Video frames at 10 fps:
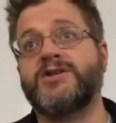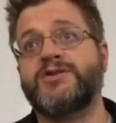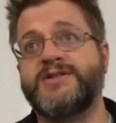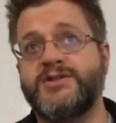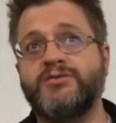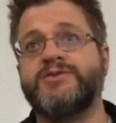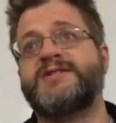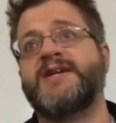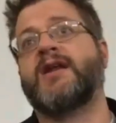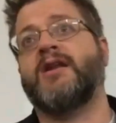So it's Newton's
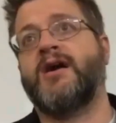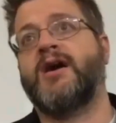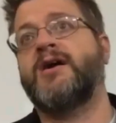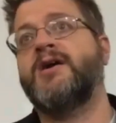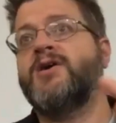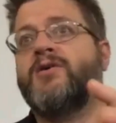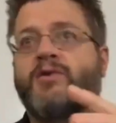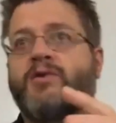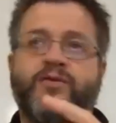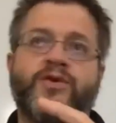second law,
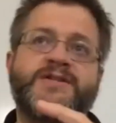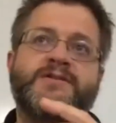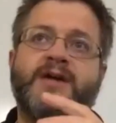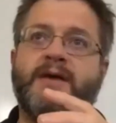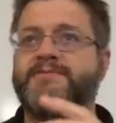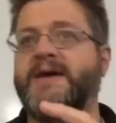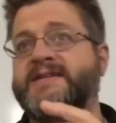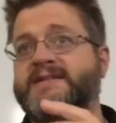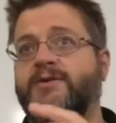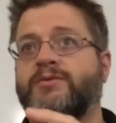where force times
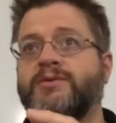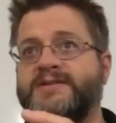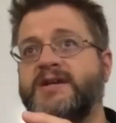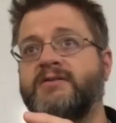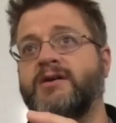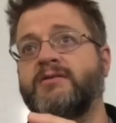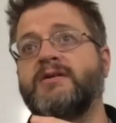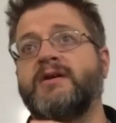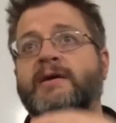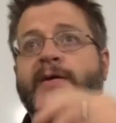mass equals 0.
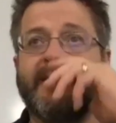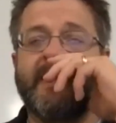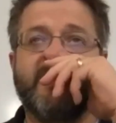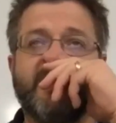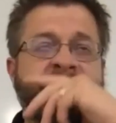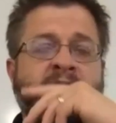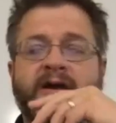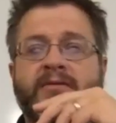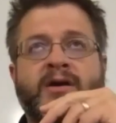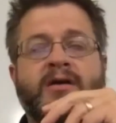
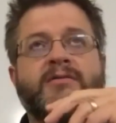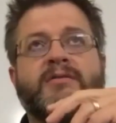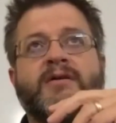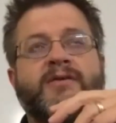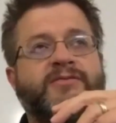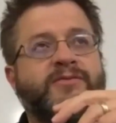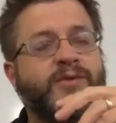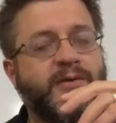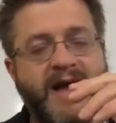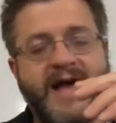Sorry,
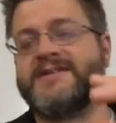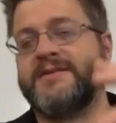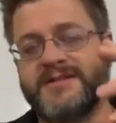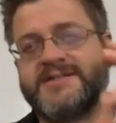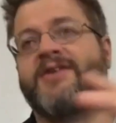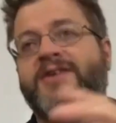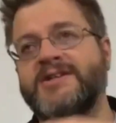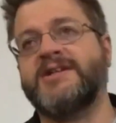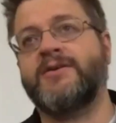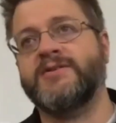where mass times
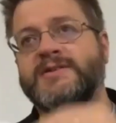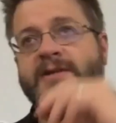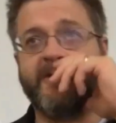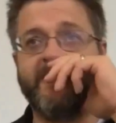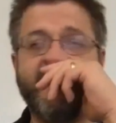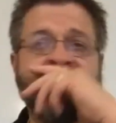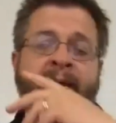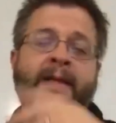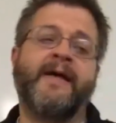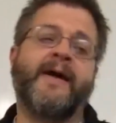acceleration equals 0.
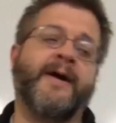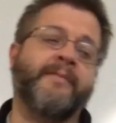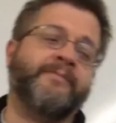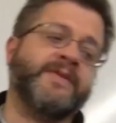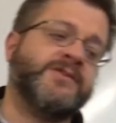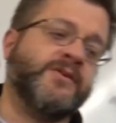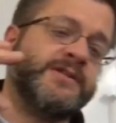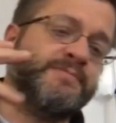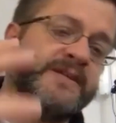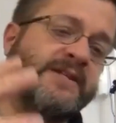So it
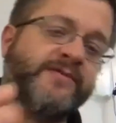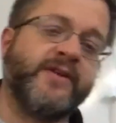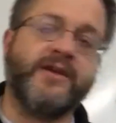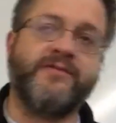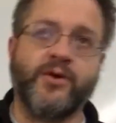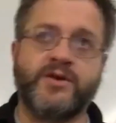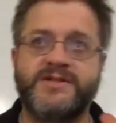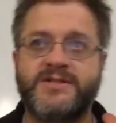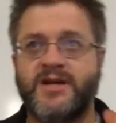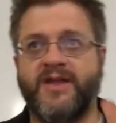specifically
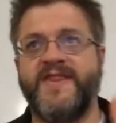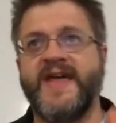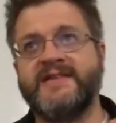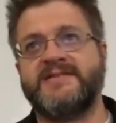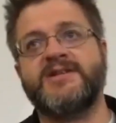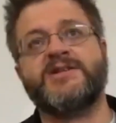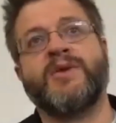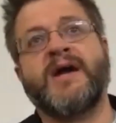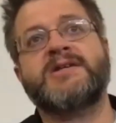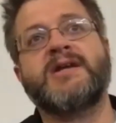focuses on that
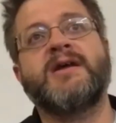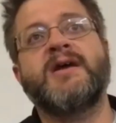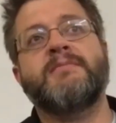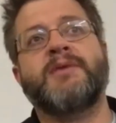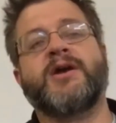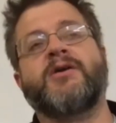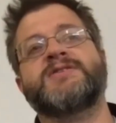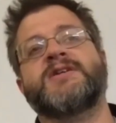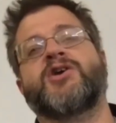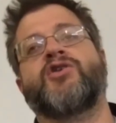situation, but it goes
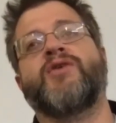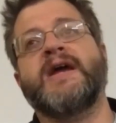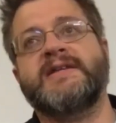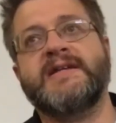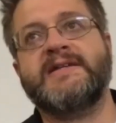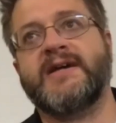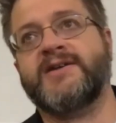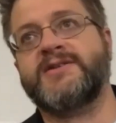into great detail.